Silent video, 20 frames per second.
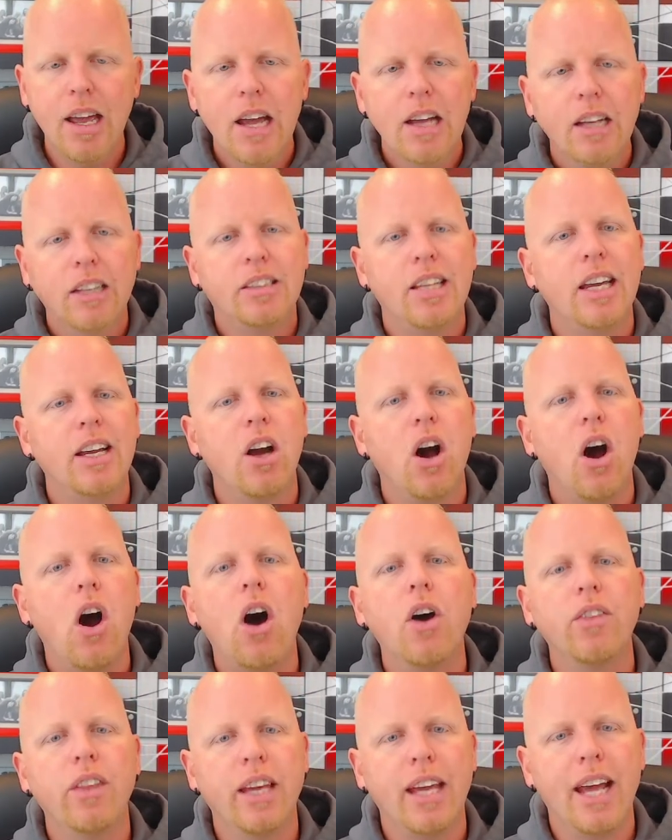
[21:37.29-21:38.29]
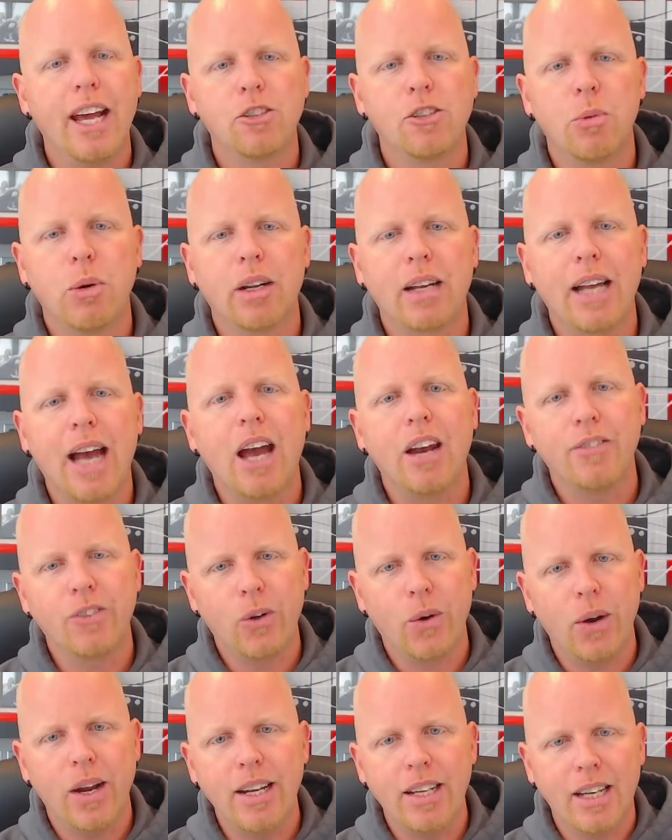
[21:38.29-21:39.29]
to take all the guesswork out of
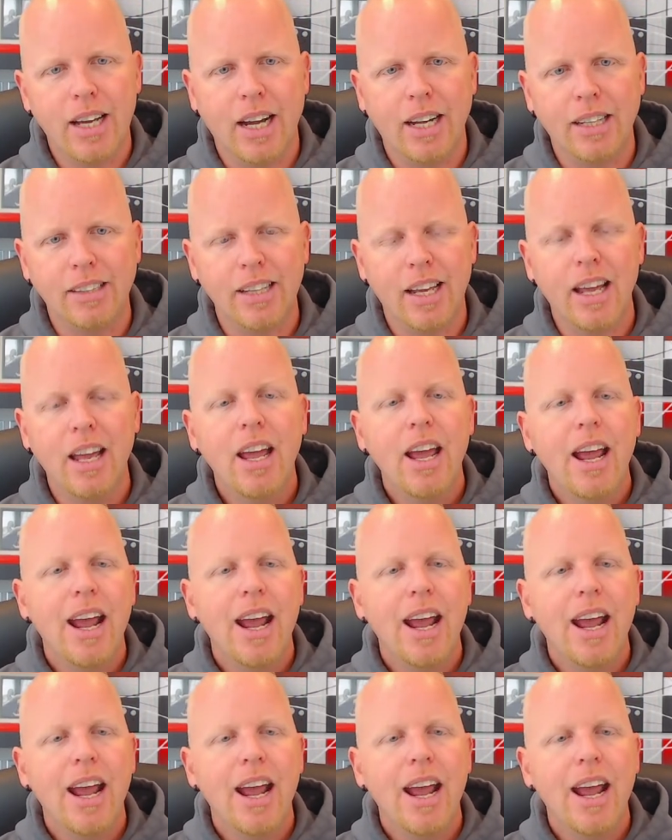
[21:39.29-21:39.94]
creating content